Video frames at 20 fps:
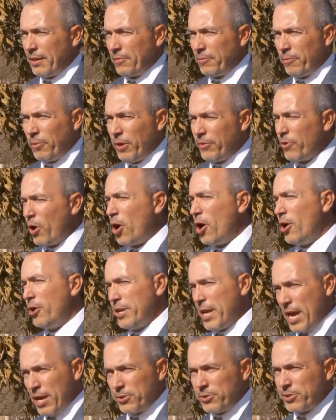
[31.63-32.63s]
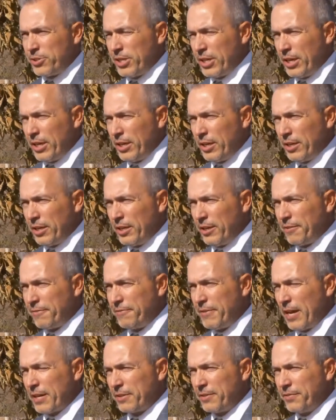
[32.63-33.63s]
We've all now seen the
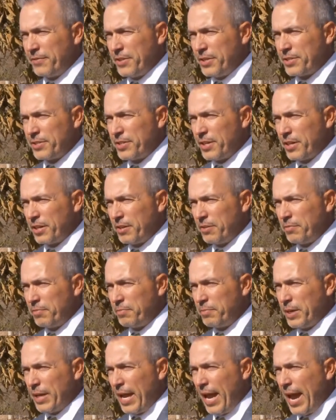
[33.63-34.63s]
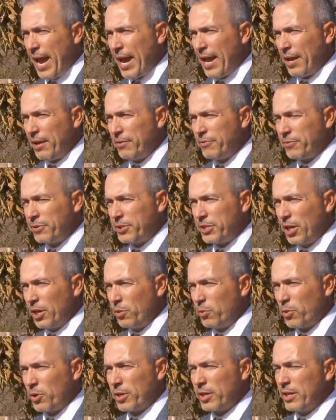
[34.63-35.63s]
effectiveness that can be had for
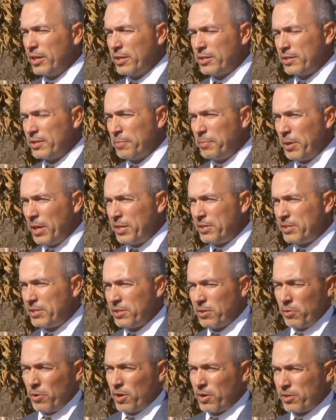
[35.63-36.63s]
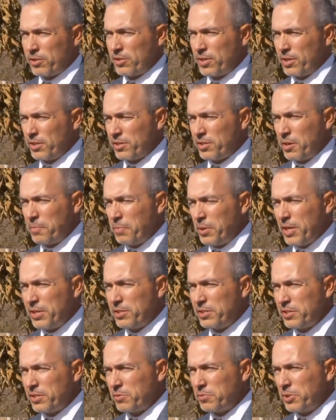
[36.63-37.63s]
teleworking. In some places it works, and some
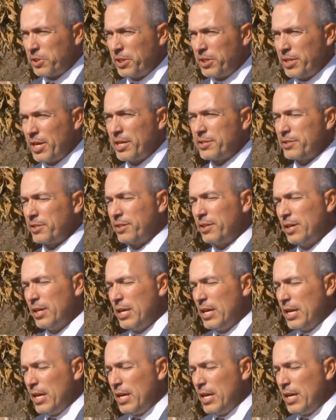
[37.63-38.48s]
places it really doesn't.